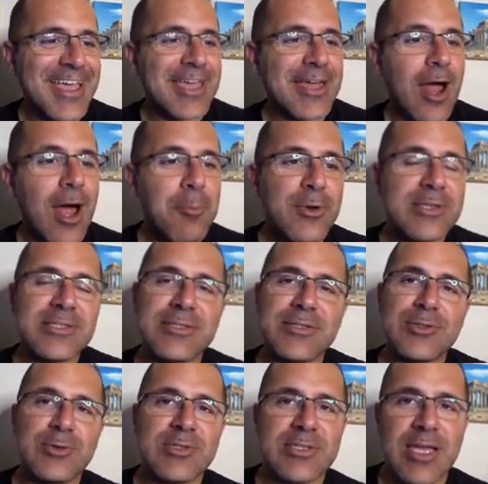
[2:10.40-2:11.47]
it operates in
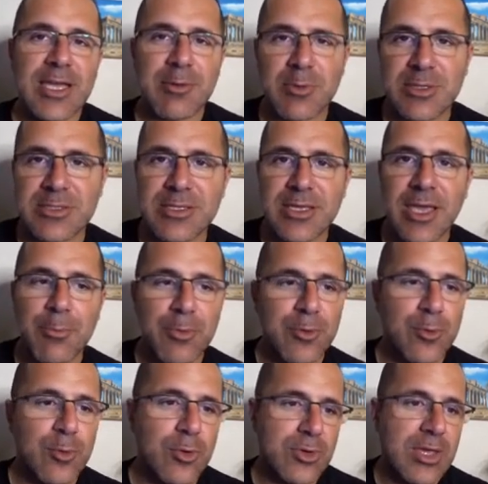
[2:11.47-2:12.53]
two segments, Camping
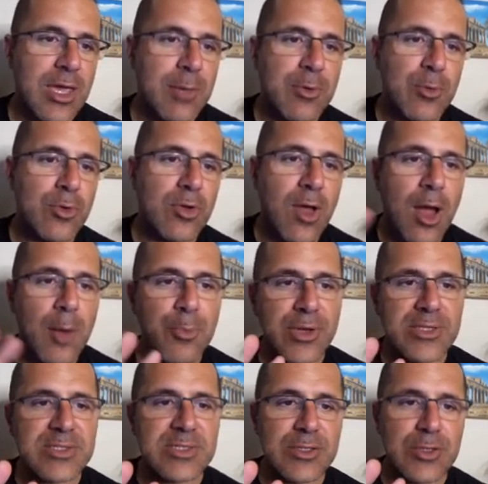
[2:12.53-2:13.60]
World. Camping World
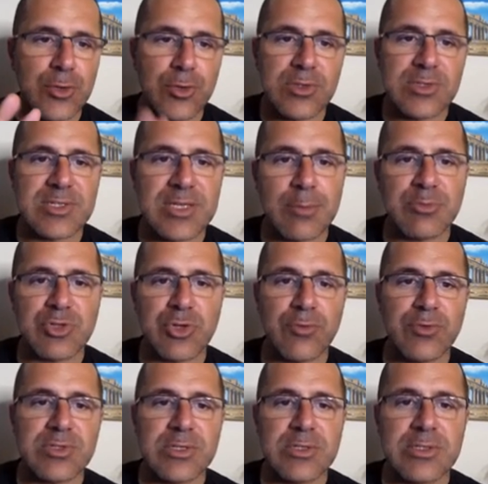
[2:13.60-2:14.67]
operates in Good Sam
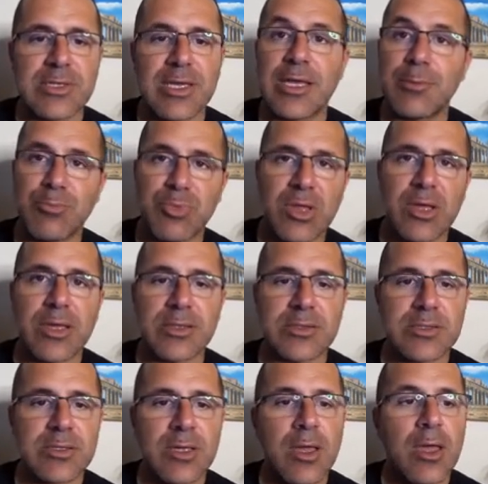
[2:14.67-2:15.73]
services and
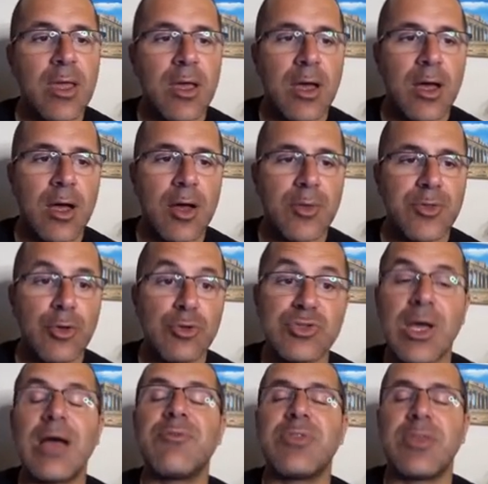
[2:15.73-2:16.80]
plans. Uh, they also
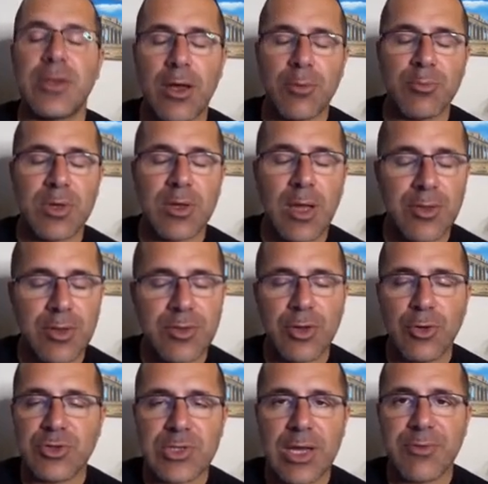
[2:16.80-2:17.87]
have the um, uh, they
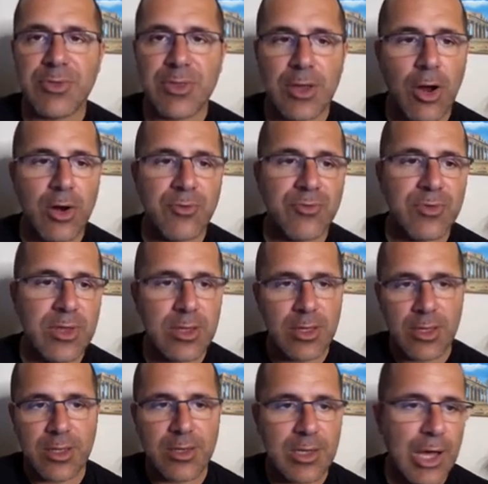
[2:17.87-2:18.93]
also have the RV
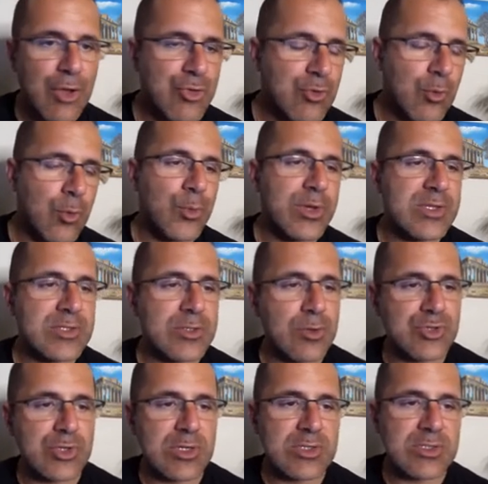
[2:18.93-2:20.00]
and outdoor retail,
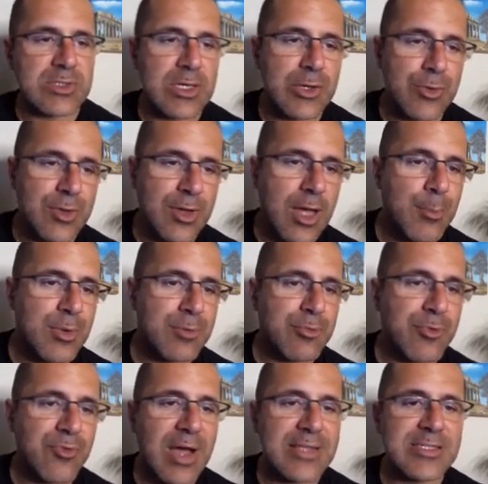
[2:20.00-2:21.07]
as you can see here. The company
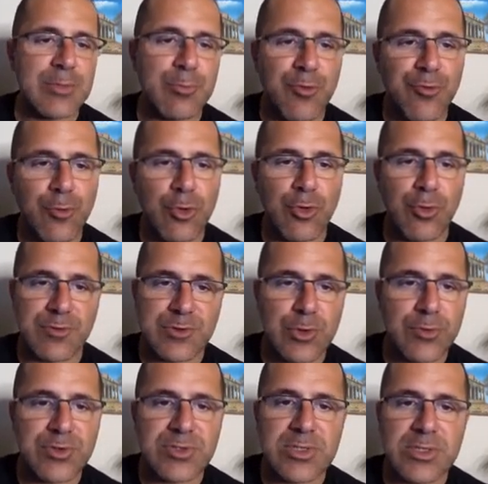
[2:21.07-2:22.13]
provides a portfolio of
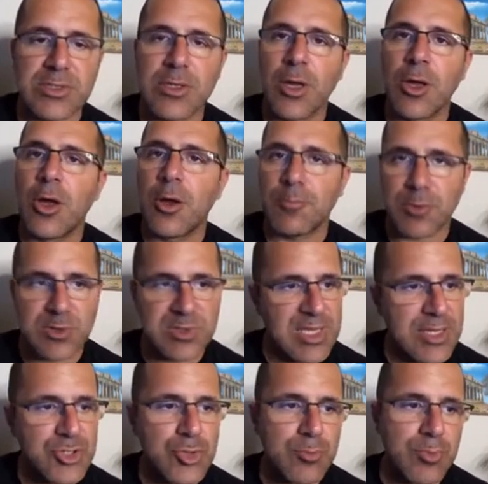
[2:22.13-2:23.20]
services
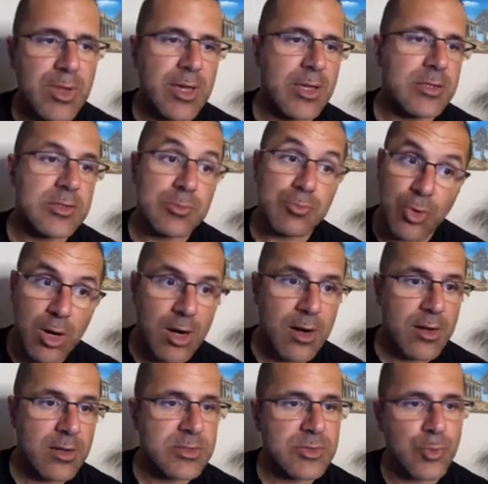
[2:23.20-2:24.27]
protection plans,
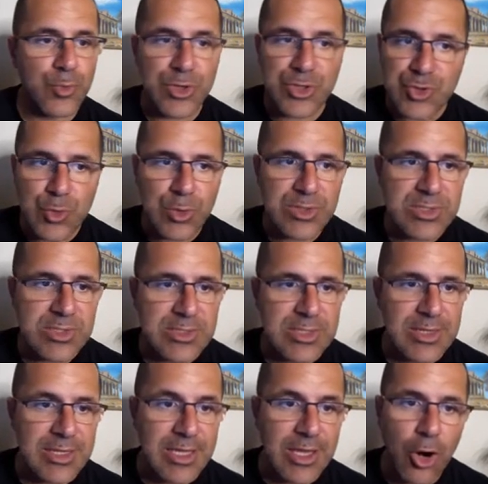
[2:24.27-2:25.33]
products, resources
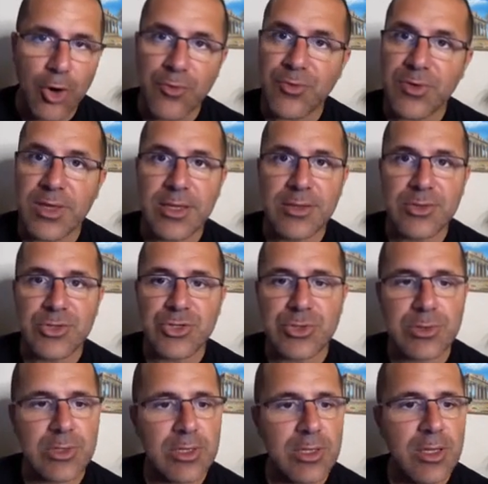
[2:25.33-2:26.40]
in the RV
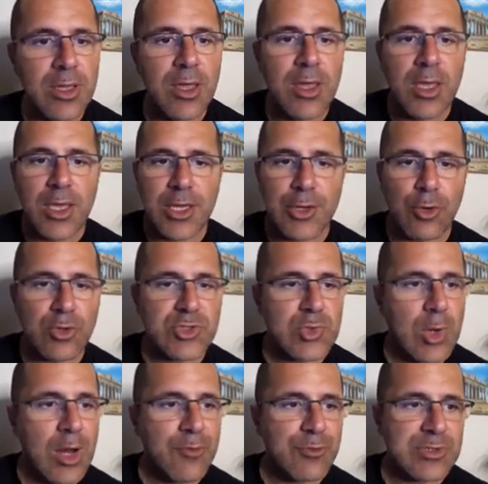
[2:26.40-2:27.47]
industry. It also
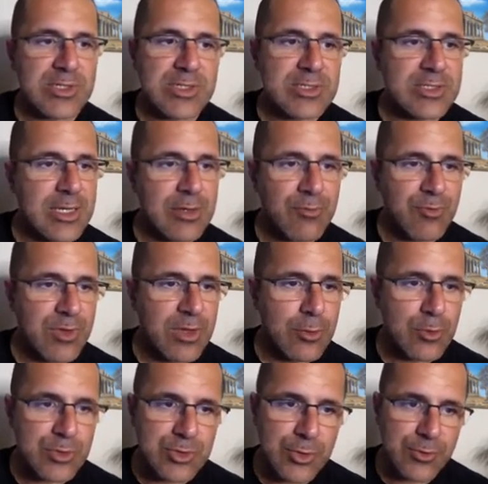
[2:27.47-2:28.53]
offers extended
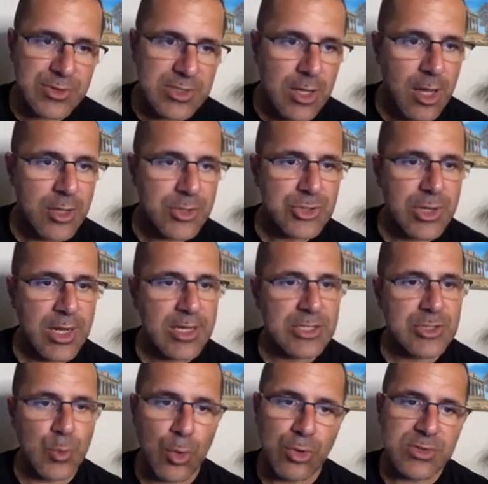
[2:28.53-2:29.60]
vehicle service
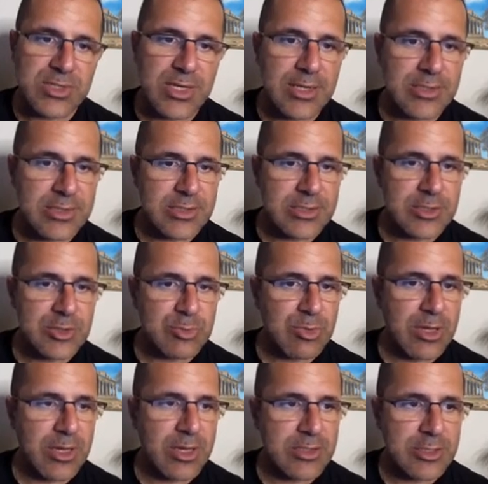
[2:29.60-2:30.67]
contracts, roadside assistance
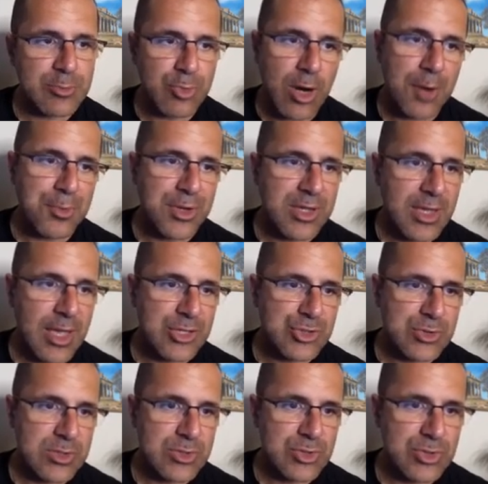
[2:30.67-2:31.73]
plans, property
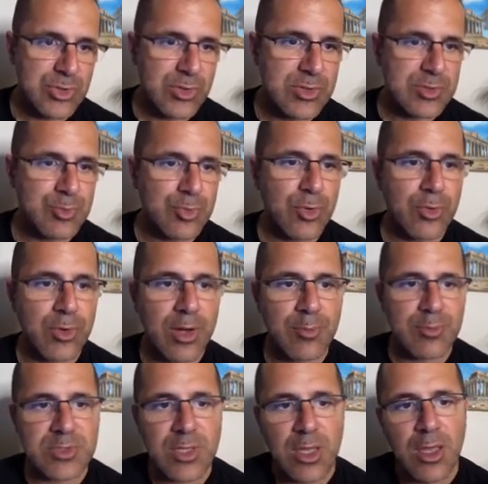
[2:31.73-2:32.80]
casualty insurance programs,